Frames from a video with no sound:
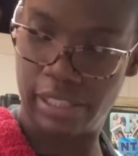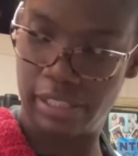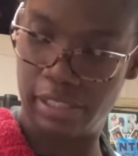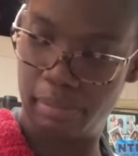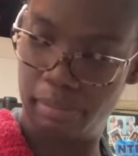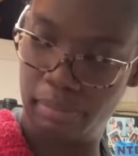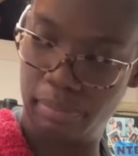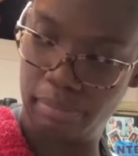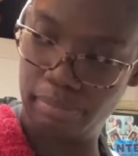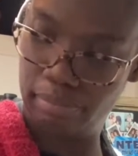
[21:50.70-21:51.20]
to
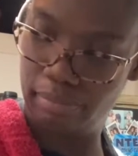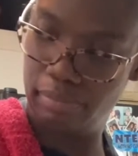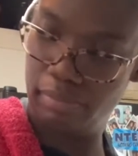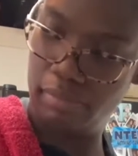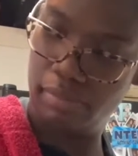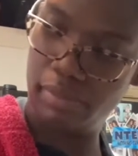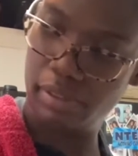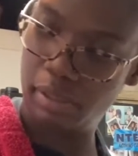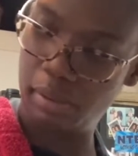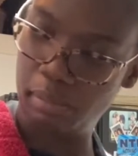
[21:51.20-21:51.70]

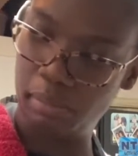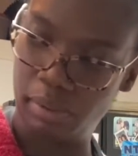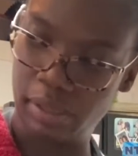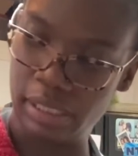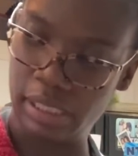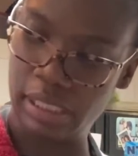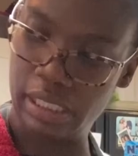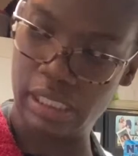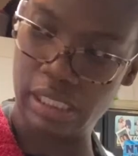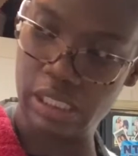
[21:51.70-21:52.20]

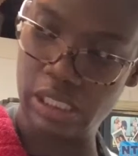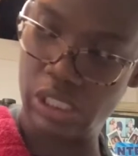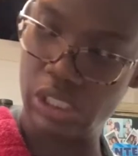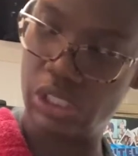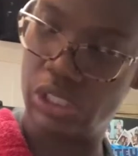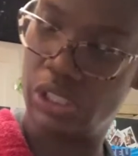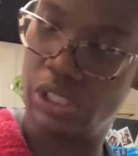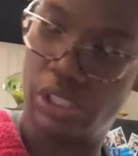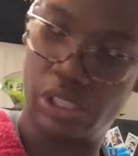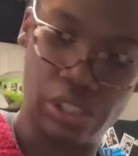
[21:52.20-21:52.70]
blend it
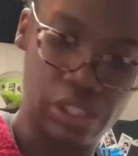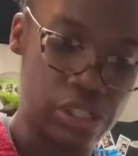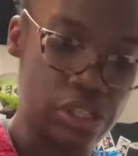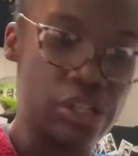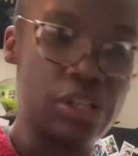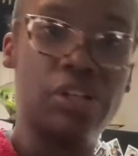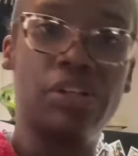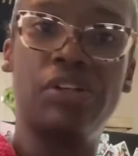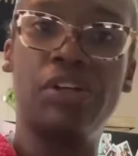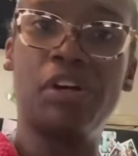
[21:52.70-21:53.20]
into
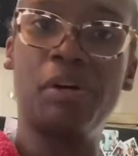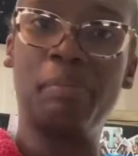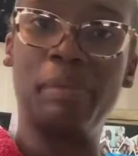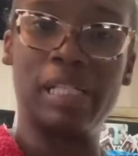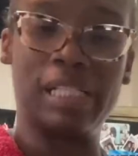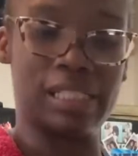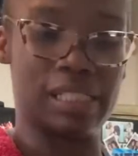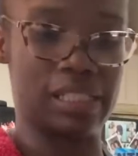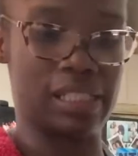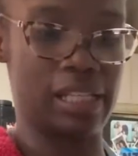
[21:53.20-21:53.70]
no
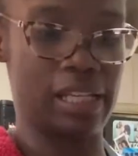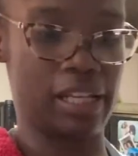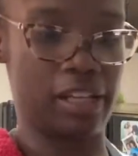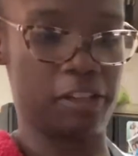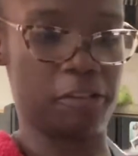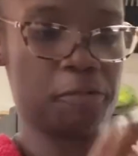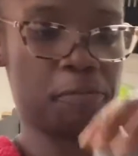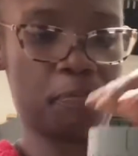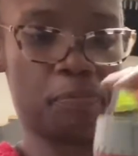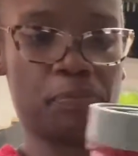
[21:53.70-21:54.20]
man's
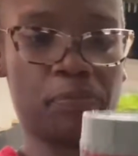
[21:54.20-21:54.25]
land.